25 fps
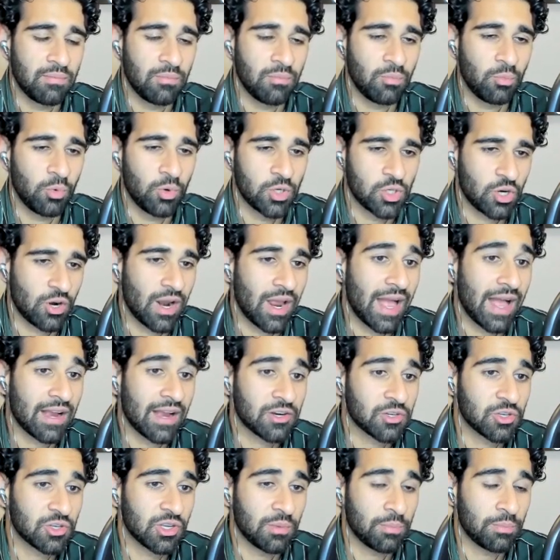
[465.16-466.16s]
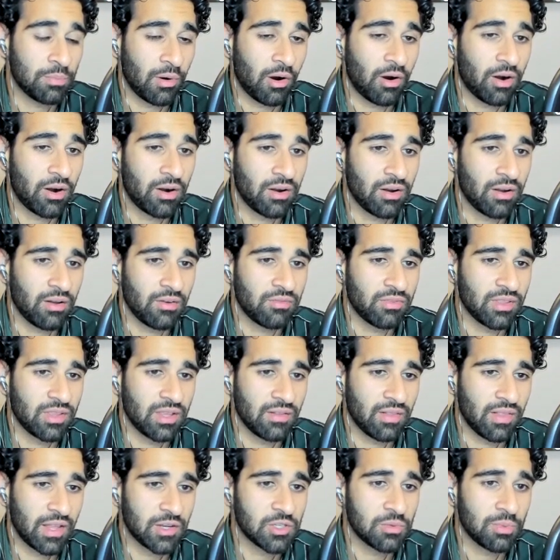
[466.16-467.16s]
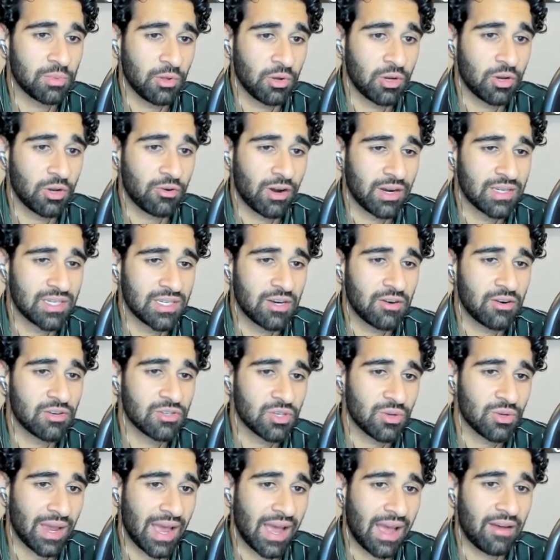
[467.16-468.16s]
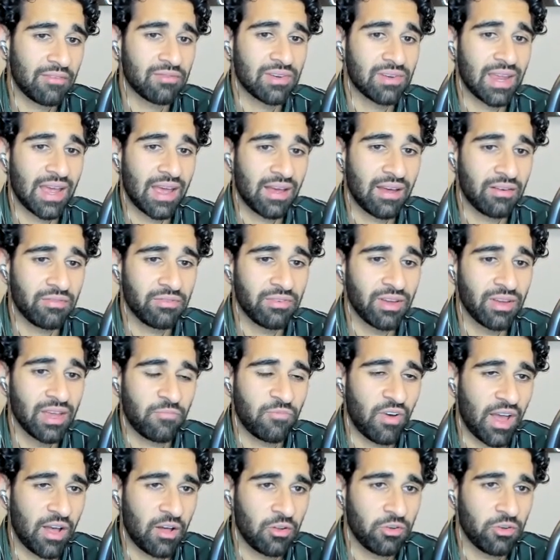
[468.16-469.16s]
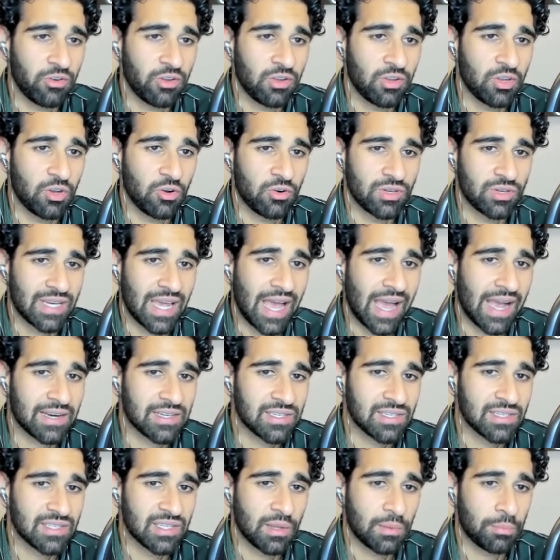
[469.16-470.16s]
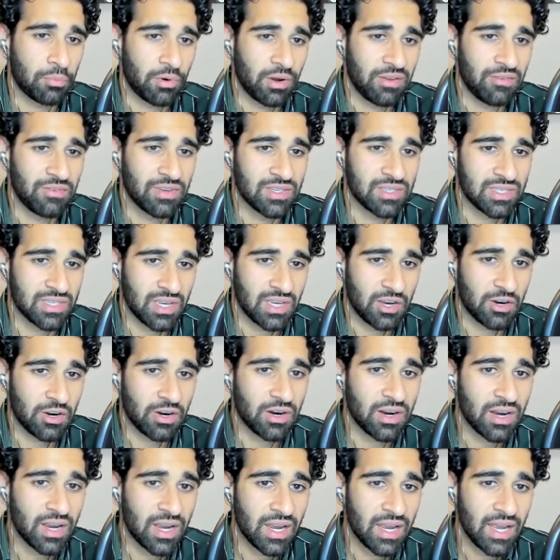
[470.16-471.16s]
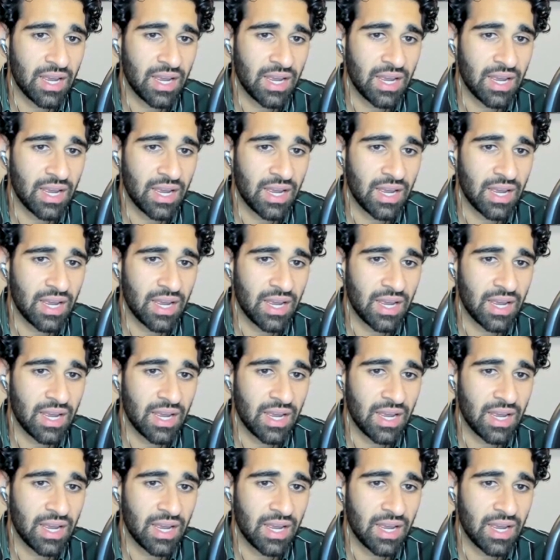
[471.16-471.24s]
which are actually part of the eligibility criteria. So you have to have filed your taxes in the previous year.